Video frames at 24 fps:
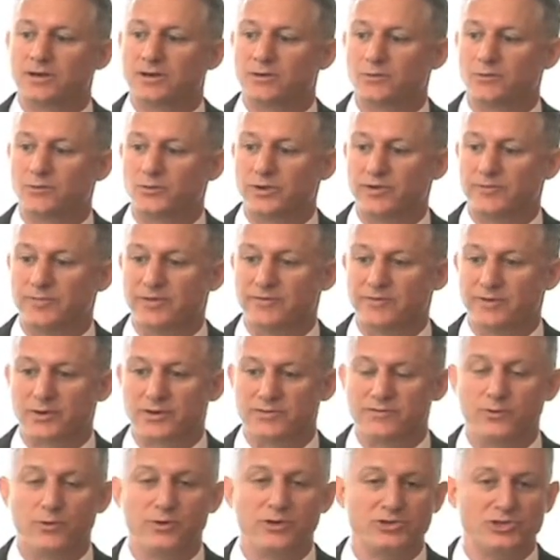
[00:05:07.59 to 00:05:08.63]
We've been very
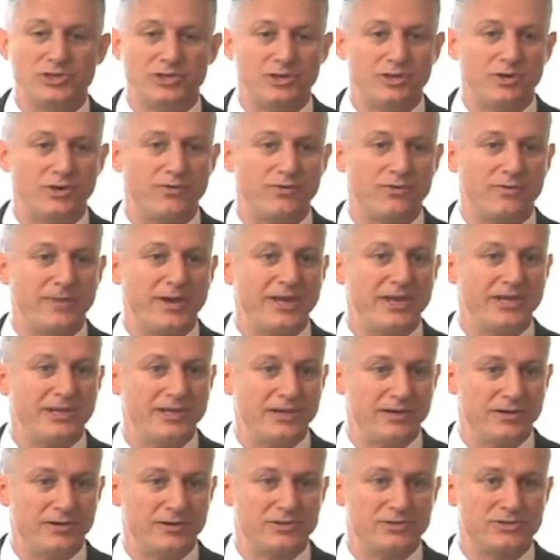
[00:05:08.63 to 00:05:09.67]
fortunate over many
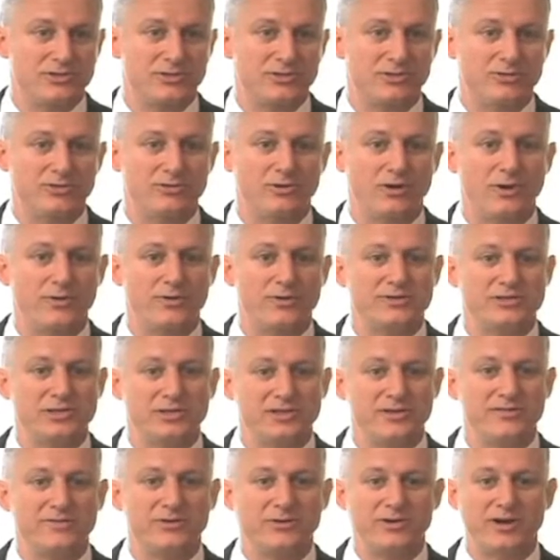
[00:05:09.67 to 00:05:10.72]
years to always
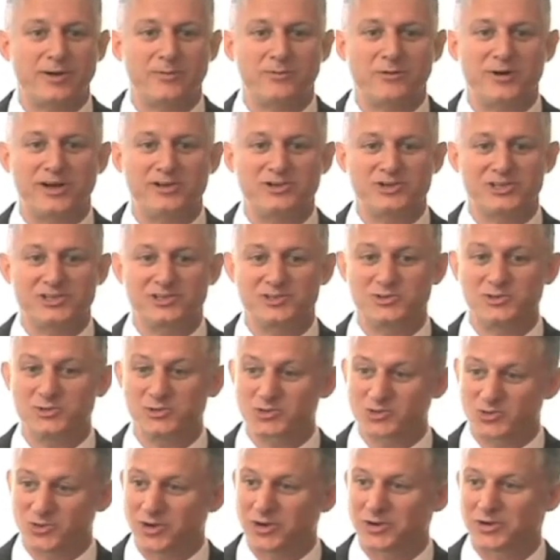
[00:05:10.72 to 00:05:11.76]
deliver our projects into a
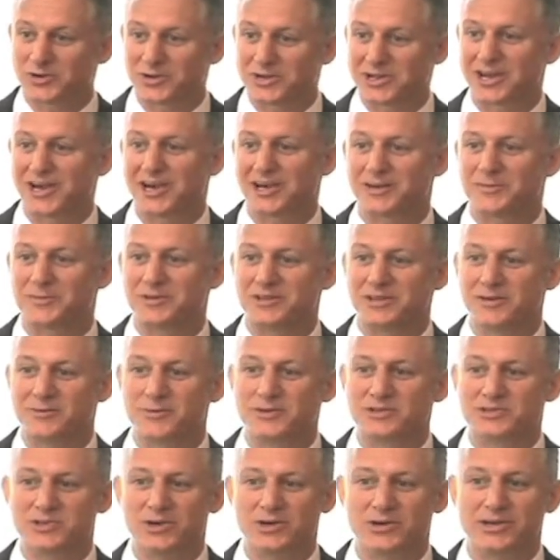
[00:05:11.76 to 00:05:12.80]
stronger economy than we
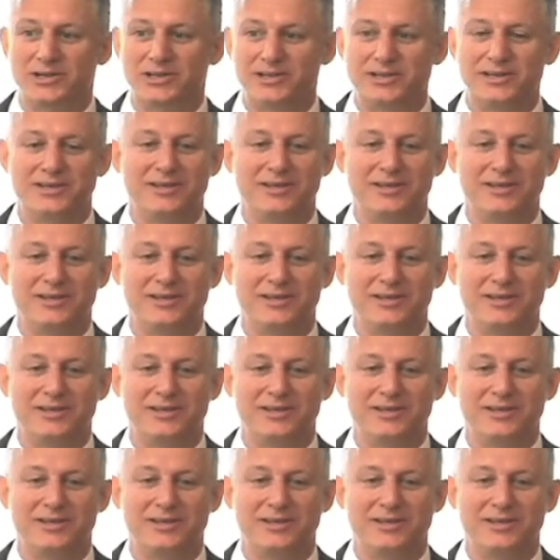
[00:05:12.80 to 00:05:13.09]
started.